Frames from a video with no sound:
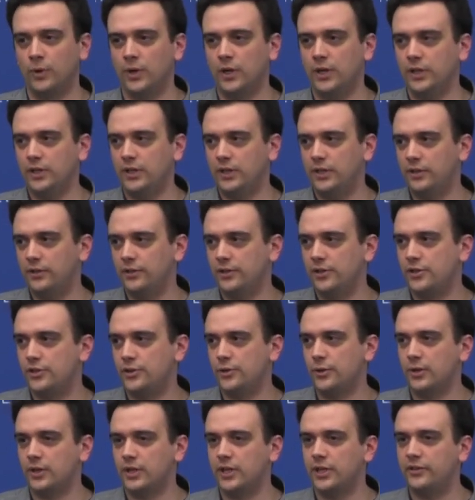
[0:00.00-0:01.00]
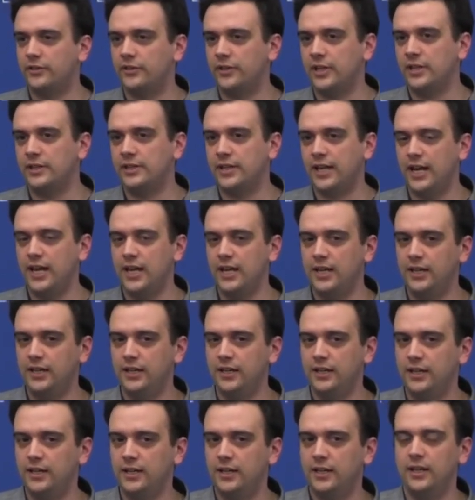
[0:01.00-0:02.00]
work, the shortcuts they
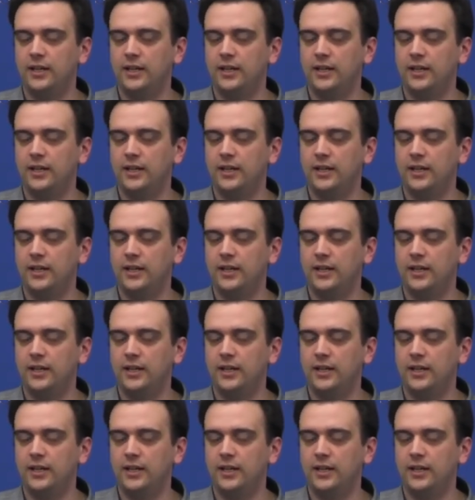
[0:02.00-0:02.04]
take,